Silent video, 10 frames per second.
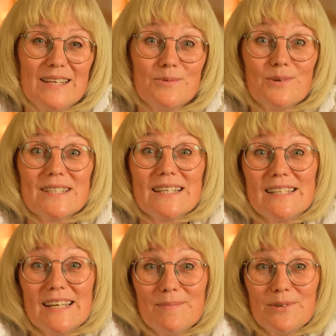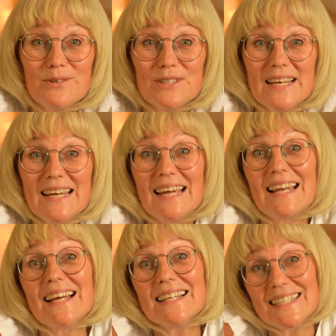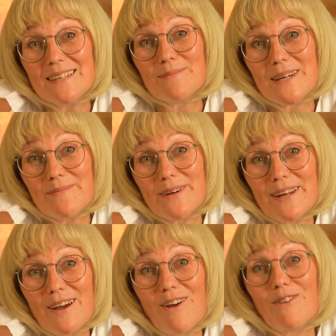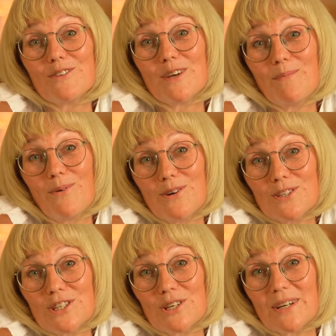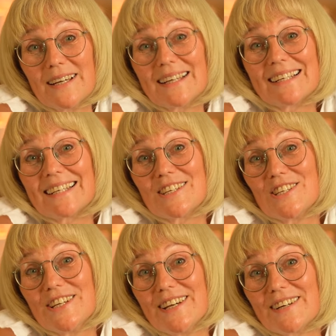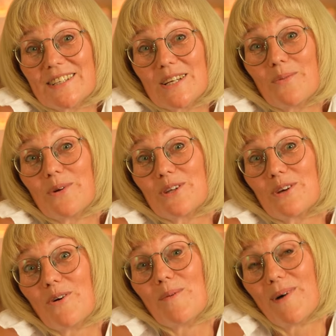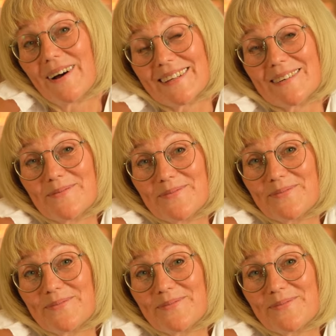it was a tribute, a lasting memory of the bond she had shared with her mother.